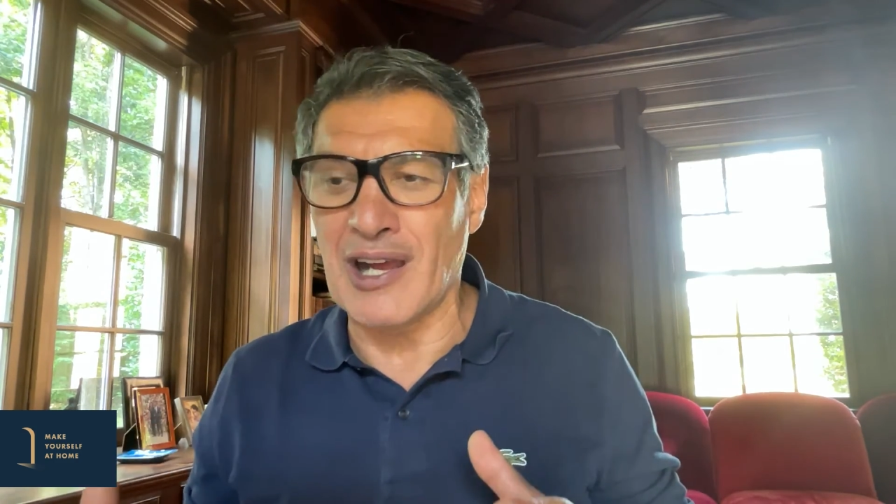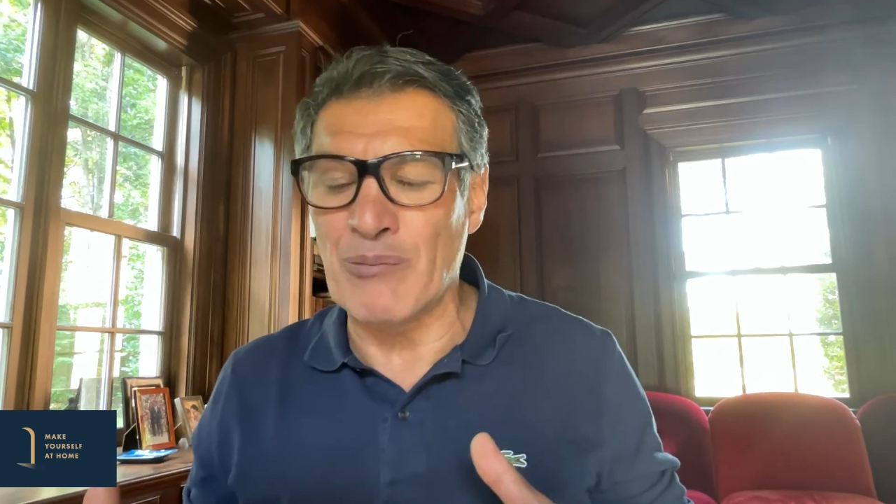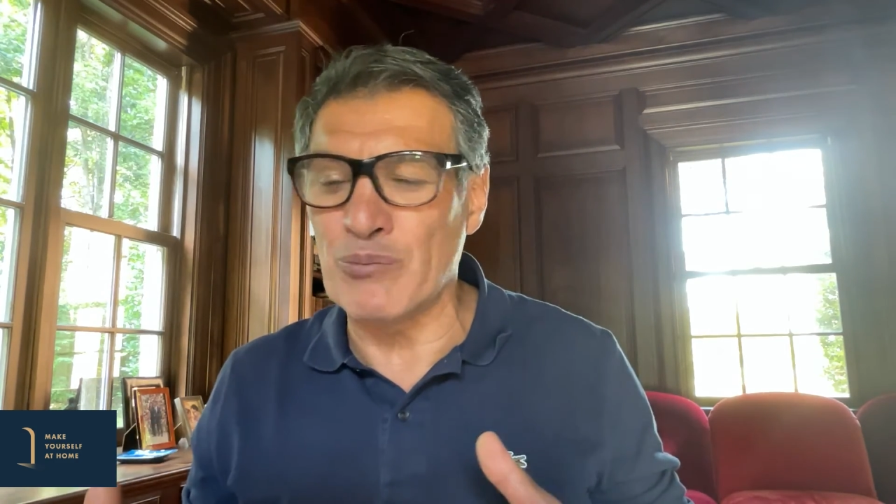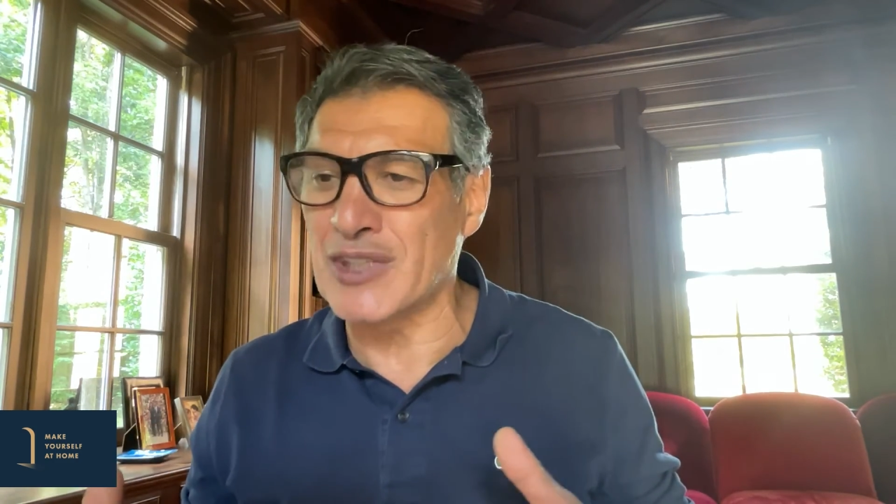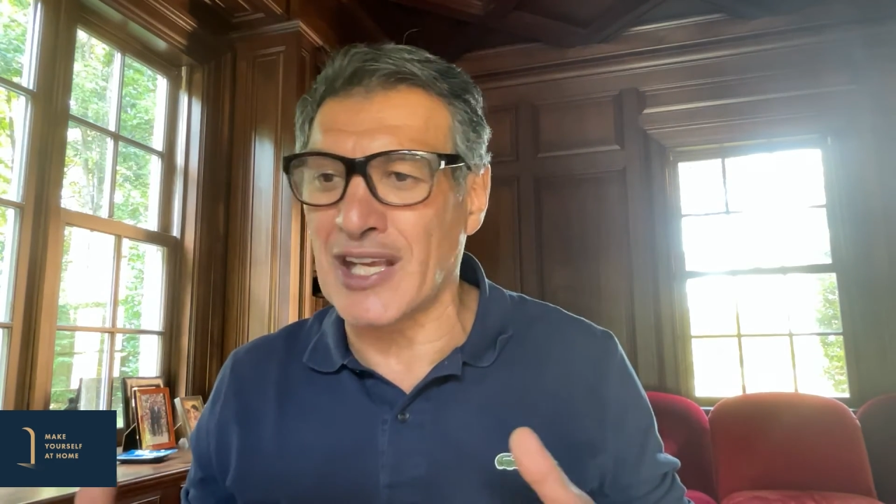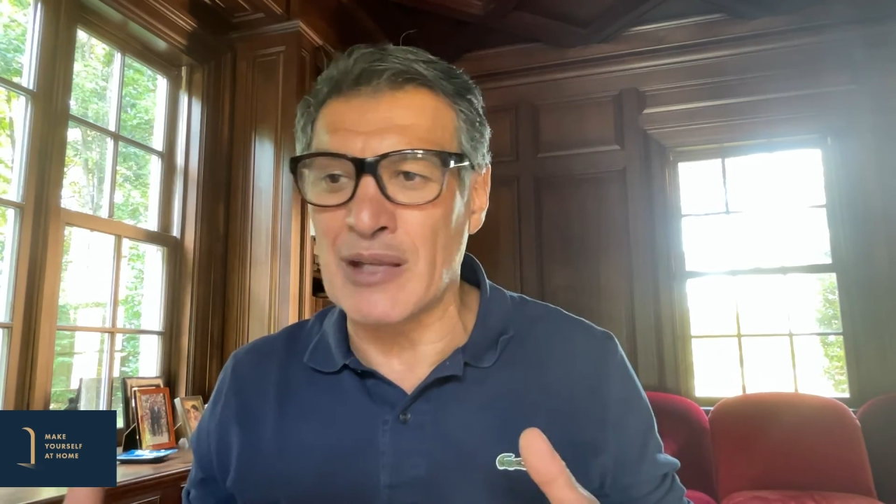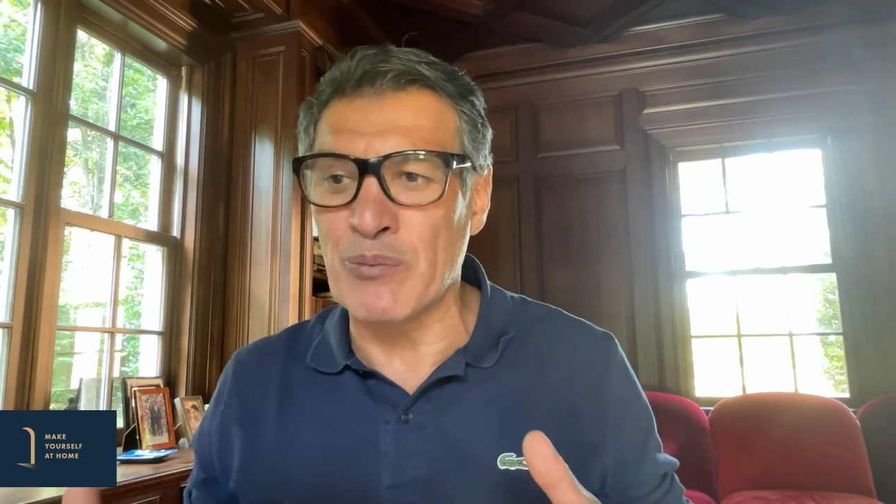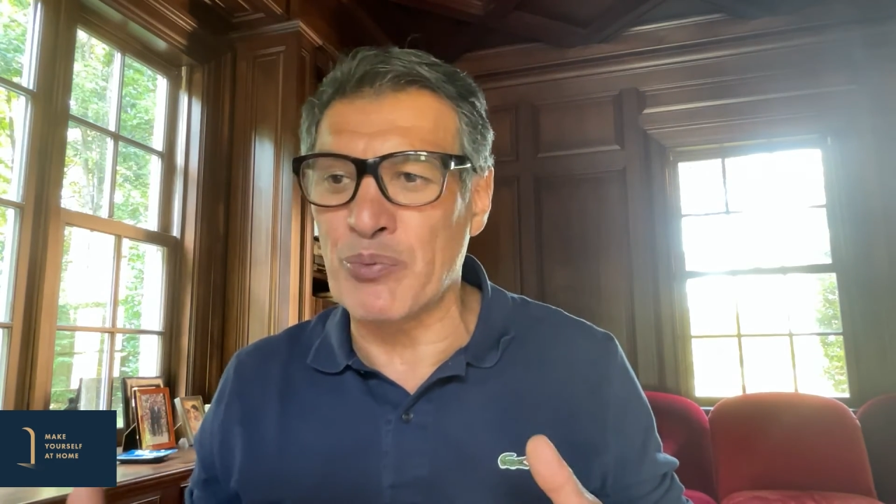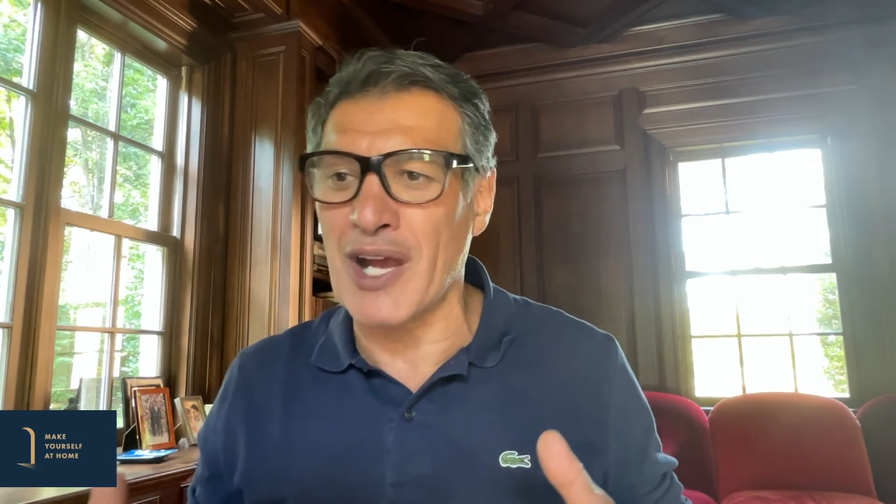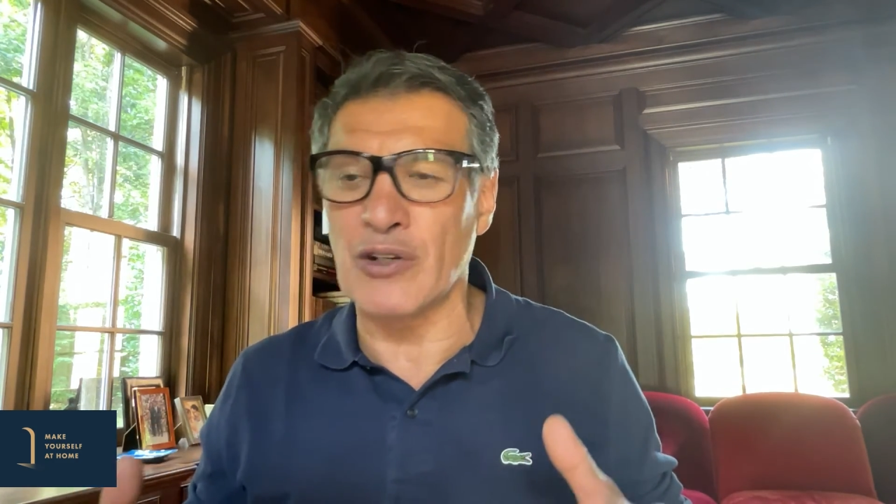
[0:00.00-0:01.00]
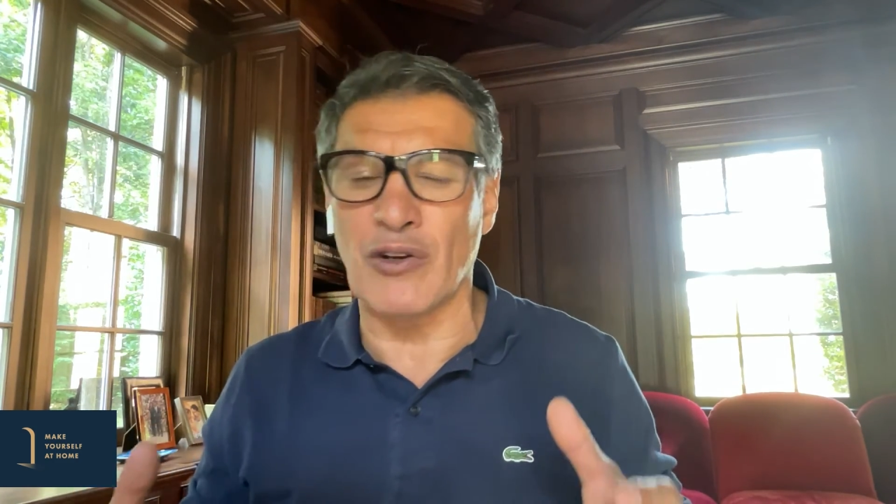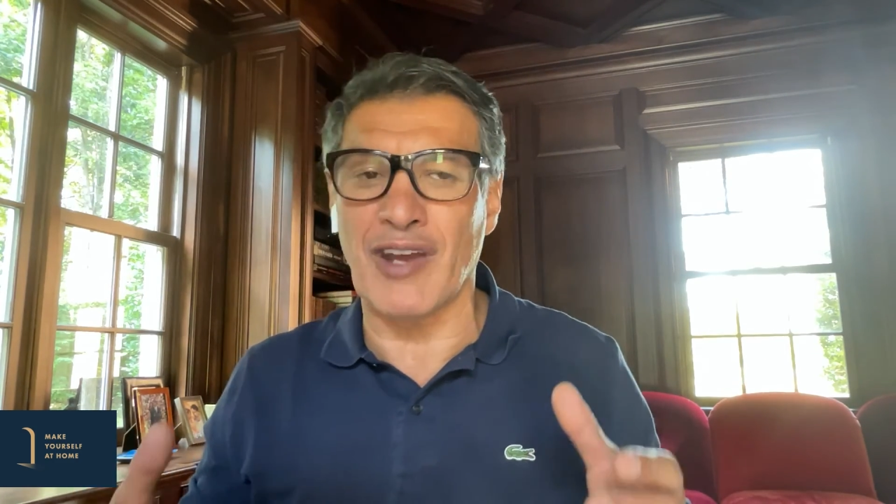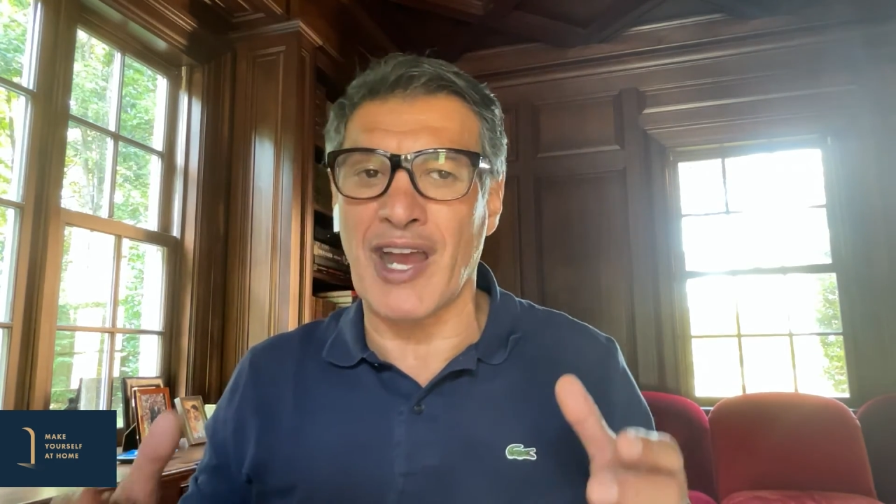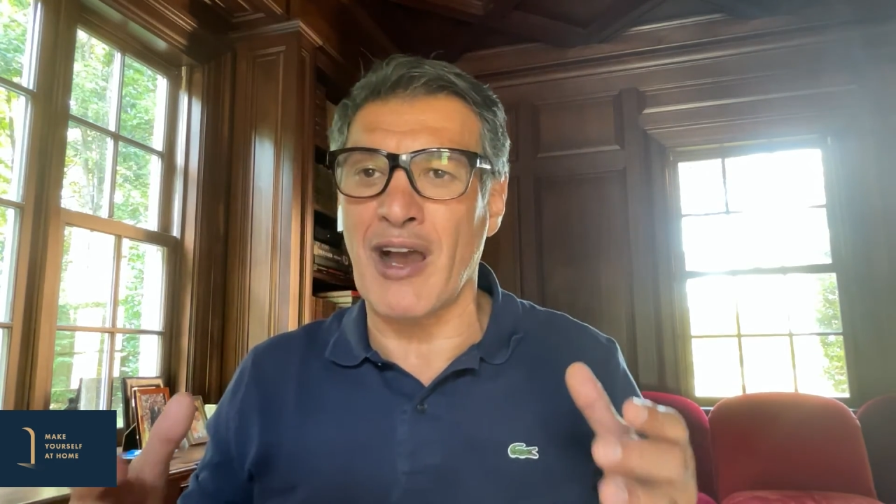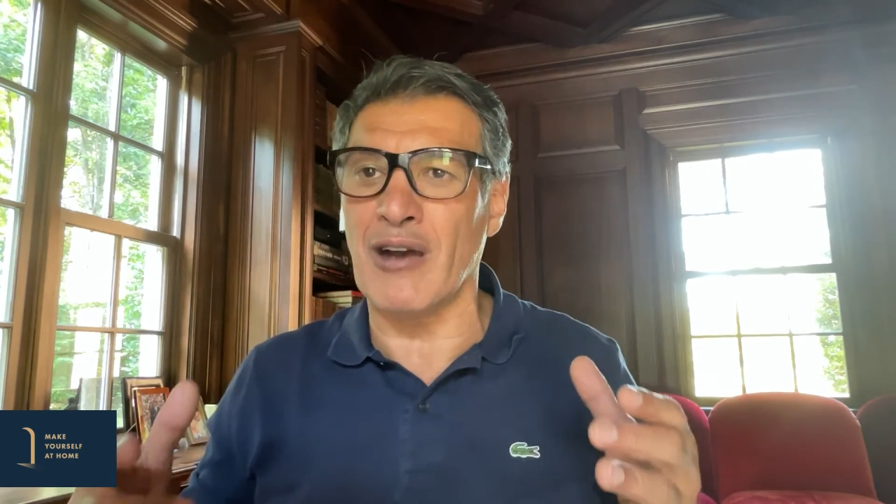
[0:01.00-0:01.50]
I'm taking pride
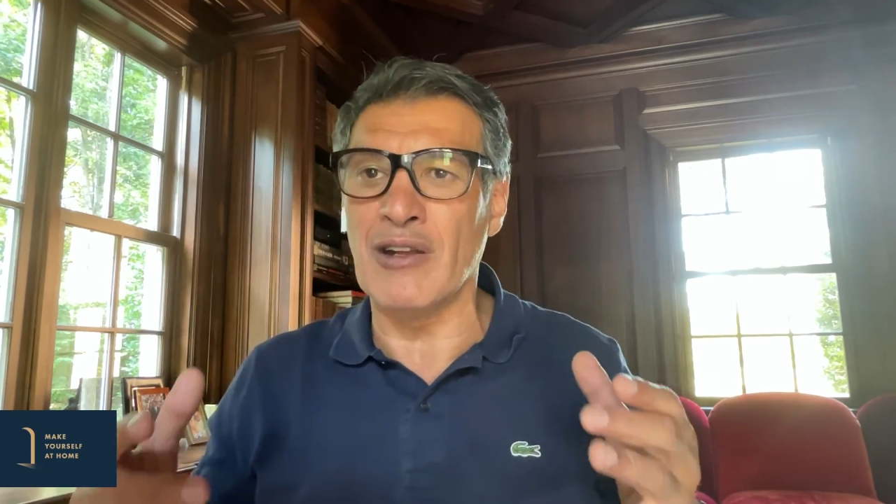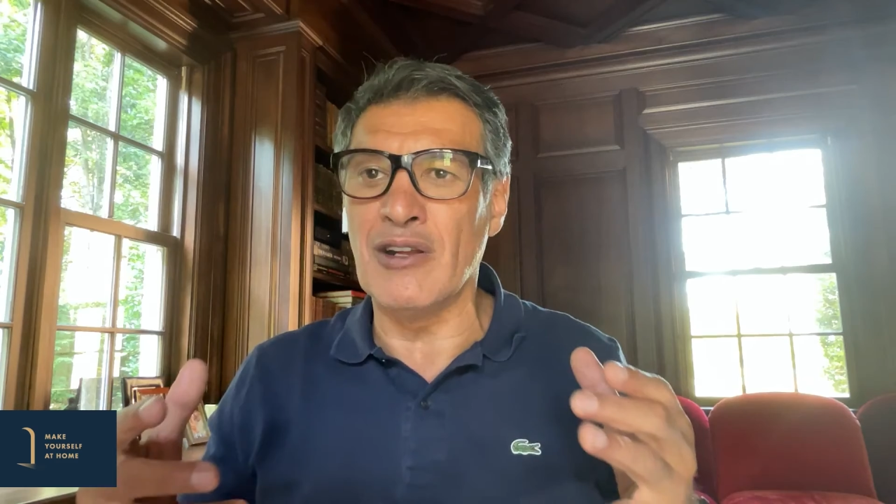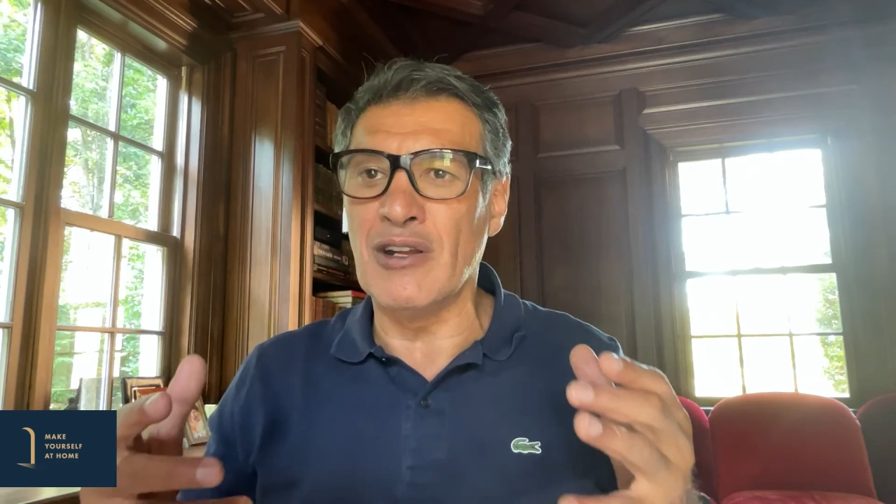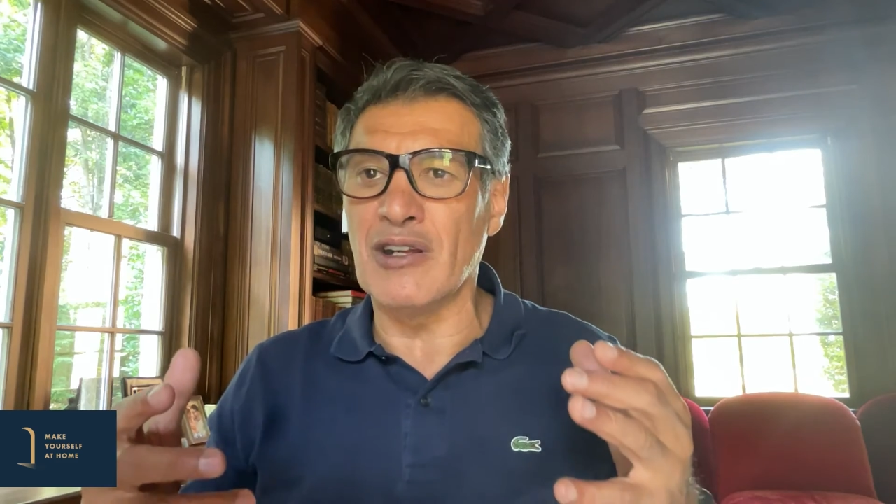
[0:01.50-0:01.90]
of how